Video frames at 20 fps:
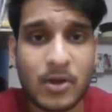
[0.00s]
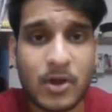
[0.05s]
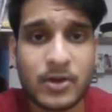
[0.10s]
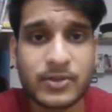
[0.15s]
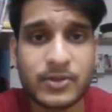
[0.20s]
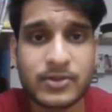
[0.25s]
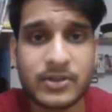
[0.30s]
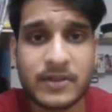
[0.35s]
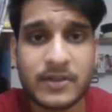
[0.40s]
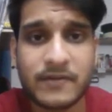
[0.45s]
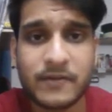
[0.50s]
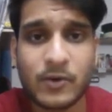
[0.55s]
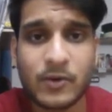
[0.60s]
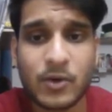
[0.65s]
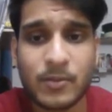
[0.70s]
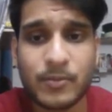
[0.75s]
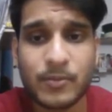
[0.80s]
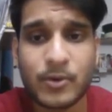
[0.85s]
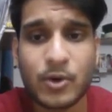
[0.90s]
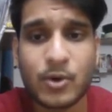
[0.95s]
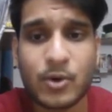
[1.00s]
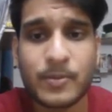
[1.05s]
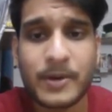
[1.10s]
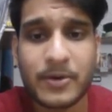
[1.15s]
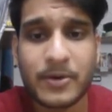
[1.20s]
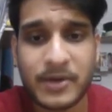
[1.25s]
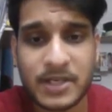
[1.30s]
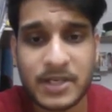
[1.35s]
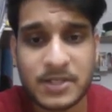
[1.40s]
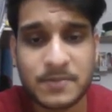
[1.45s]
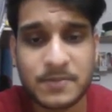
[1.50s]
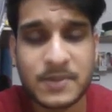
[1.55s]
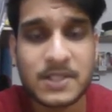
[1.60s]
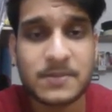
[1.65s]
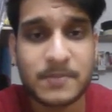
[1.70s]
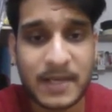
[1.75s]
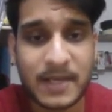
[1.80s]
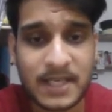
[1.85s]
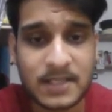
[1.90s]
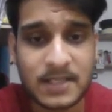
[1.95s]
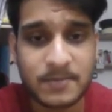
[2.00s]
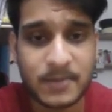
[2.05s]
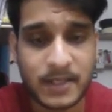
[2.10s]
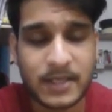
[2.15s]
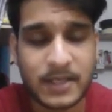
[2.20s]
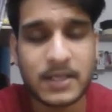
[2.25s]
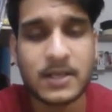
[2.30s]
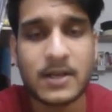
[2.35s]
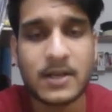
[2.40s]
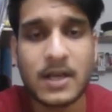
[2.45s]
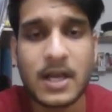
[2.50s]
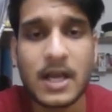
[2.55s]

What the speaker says: onto the four probe arrangement's base plate.